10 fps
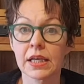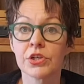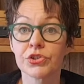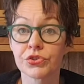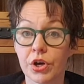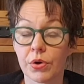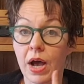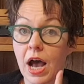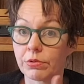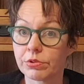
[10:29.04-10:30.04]
So,
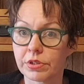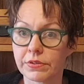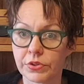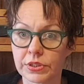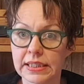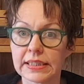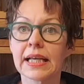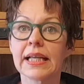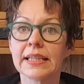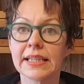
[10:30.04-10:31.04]
how to avoid it?
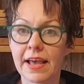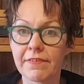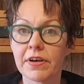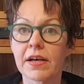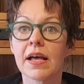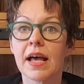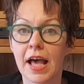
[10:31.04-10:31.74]
Never